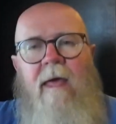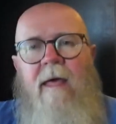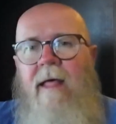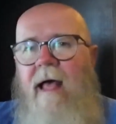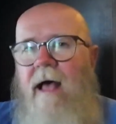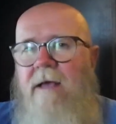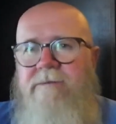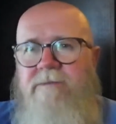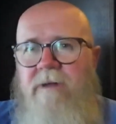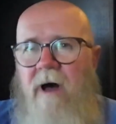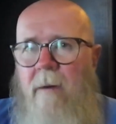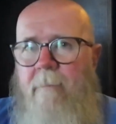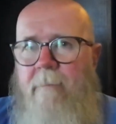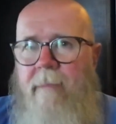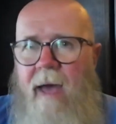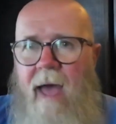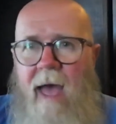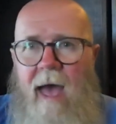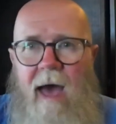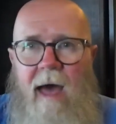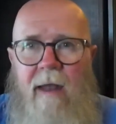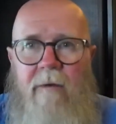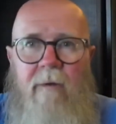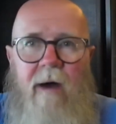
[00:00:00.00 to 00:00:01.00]
That's not
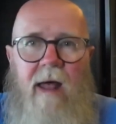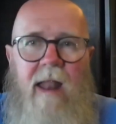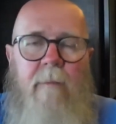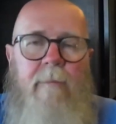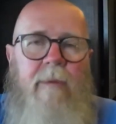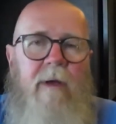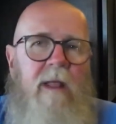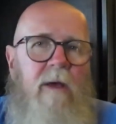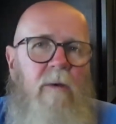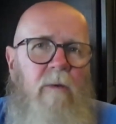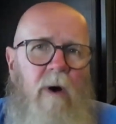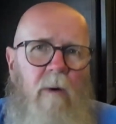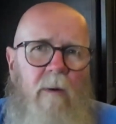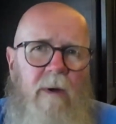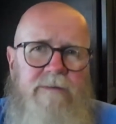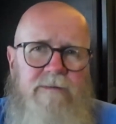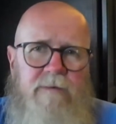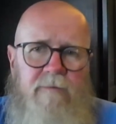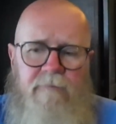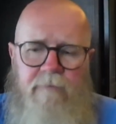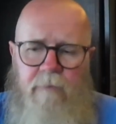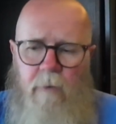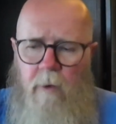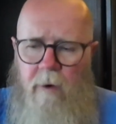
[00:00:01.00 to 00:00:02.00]
bad, right? I put in, what was
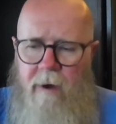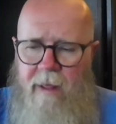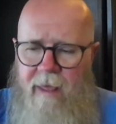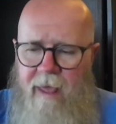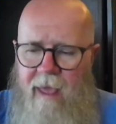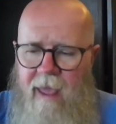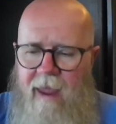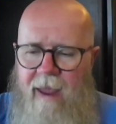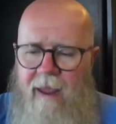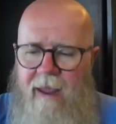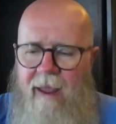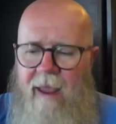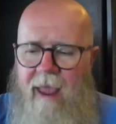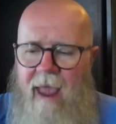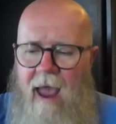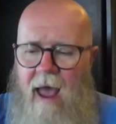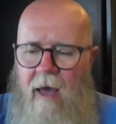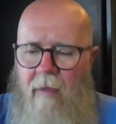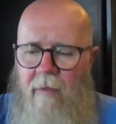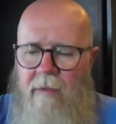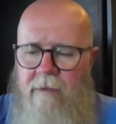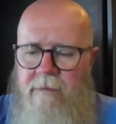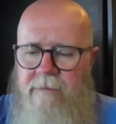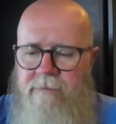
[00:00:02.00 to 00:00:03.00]
it, 48
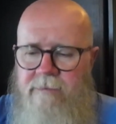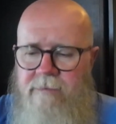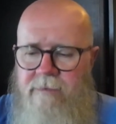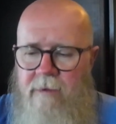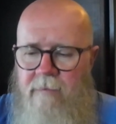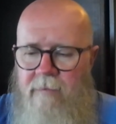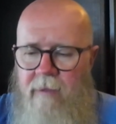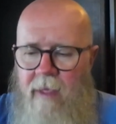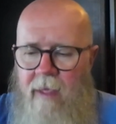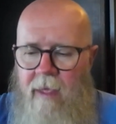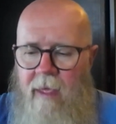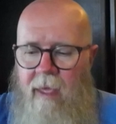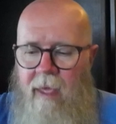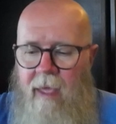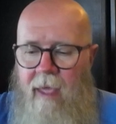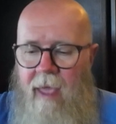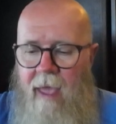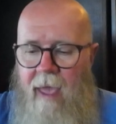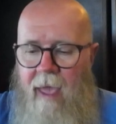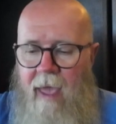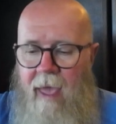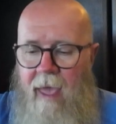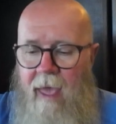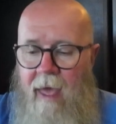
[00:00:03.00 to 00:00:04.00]
gallons?
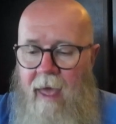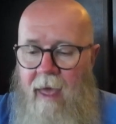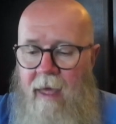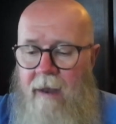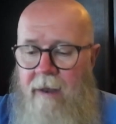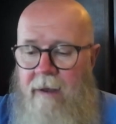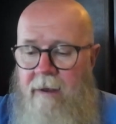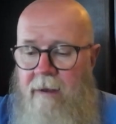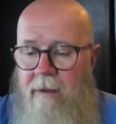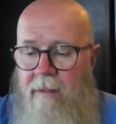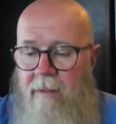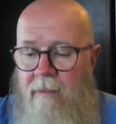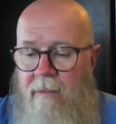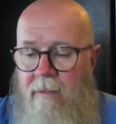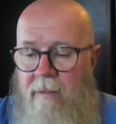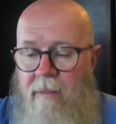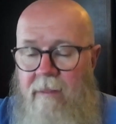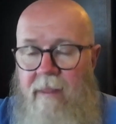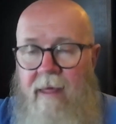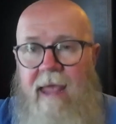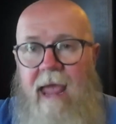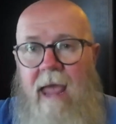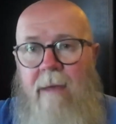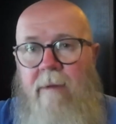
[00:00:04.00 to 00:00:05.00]
and
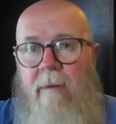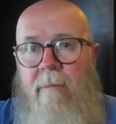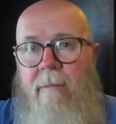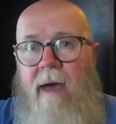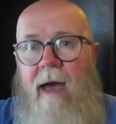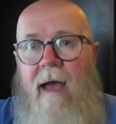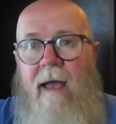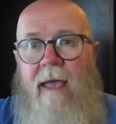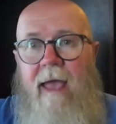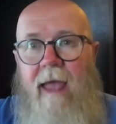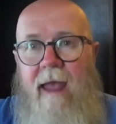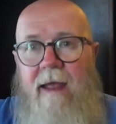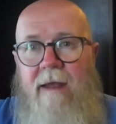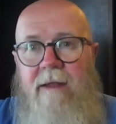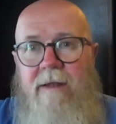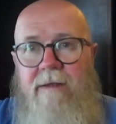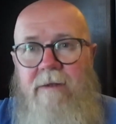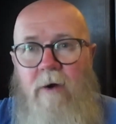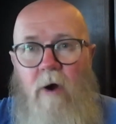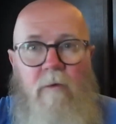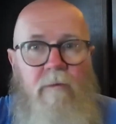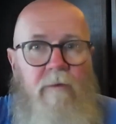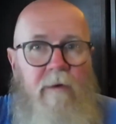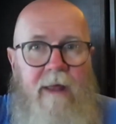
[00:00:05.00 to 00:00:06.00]
they gave me back
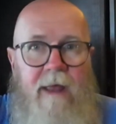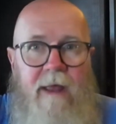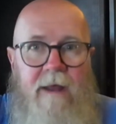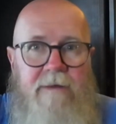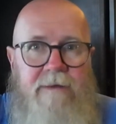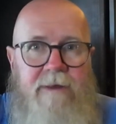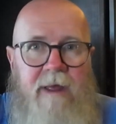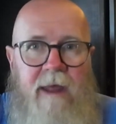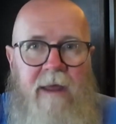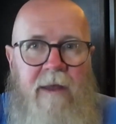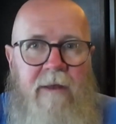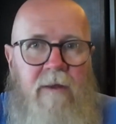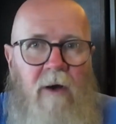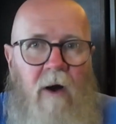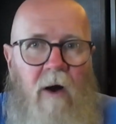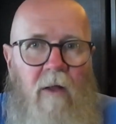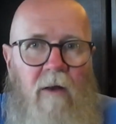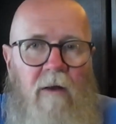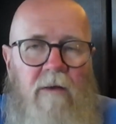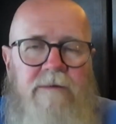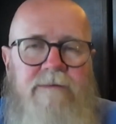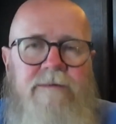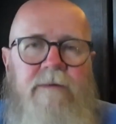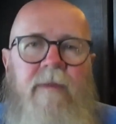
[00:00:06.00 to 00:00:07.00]
over
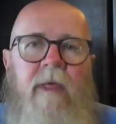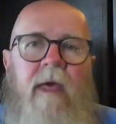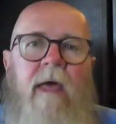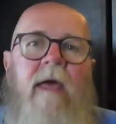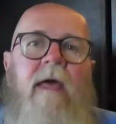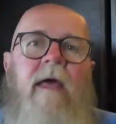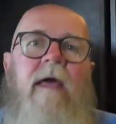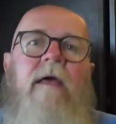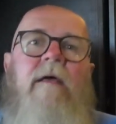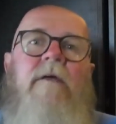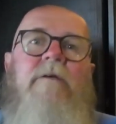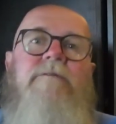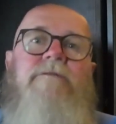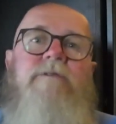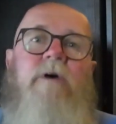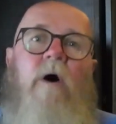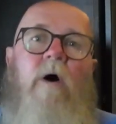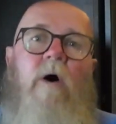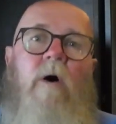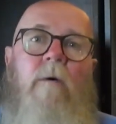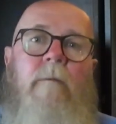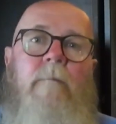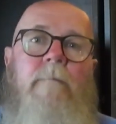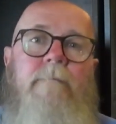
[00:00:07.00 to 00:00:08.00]
$18.
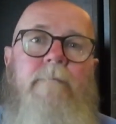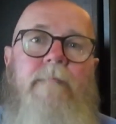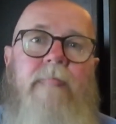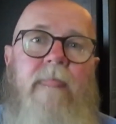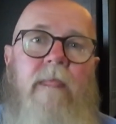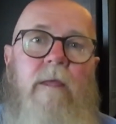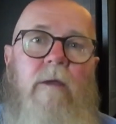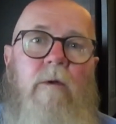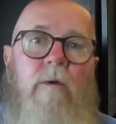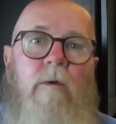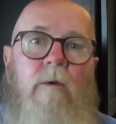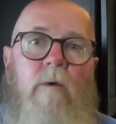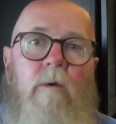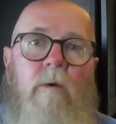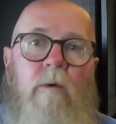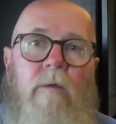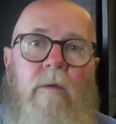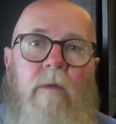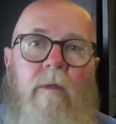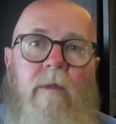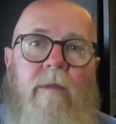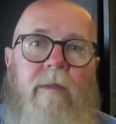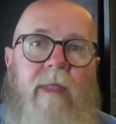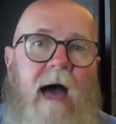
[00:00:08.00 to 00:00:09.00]
So
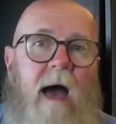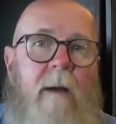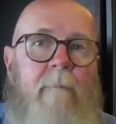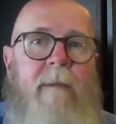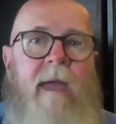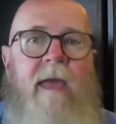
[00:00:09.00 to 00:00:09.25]
that